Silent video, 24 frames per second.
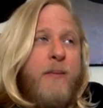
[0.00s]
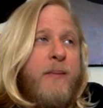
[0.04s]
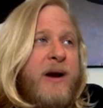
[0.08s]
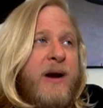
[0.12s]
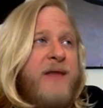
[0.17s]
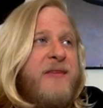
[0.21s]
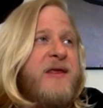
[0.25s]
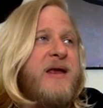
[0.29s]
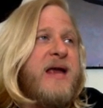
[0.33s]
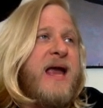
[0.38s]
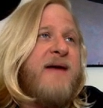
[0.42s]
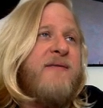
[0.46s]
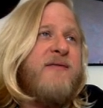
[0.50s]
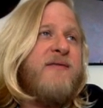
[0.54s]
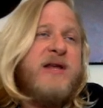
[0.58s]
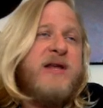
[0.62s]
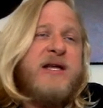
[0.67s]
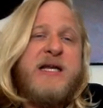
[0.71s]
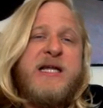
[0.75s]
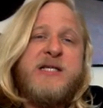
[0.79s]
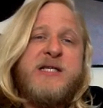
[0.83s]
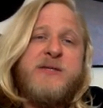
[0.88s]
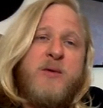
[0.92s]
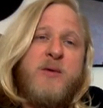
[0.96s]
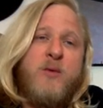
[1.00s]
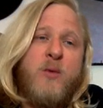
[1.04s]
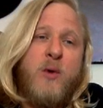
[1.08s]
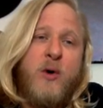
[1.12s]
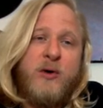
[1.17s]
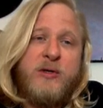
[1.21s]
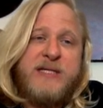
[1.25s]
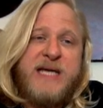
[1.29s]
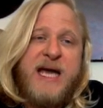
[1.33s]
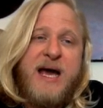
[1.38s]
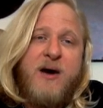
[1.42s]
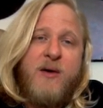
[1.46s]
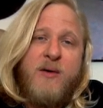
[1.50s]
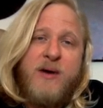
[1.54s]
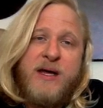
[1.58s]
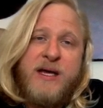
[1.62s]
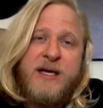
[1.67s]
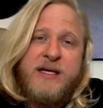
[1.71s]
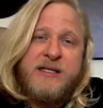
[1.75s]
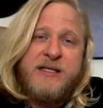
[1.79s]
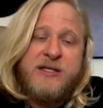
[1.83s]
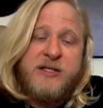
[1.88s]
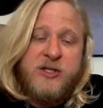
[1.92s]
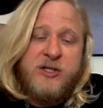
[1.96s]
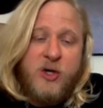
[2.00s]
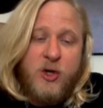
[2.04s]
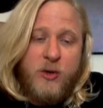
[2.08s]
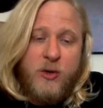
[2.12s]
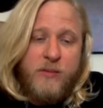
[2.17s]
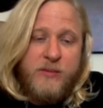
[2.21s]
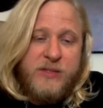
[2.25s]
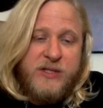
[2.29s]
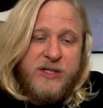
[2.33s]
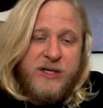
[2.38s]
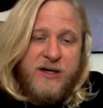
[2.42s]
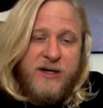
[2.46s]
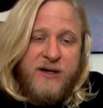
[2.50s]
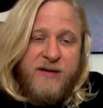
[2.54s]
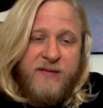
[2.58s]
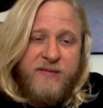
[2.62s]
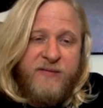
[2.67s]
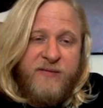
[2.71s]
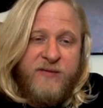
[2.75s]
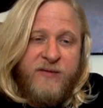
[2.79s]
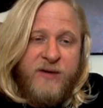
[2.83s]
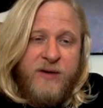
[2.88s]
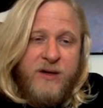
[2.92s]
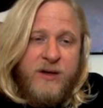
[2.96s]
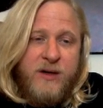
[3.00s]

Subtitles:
But I think everything needs to be worked out in terms of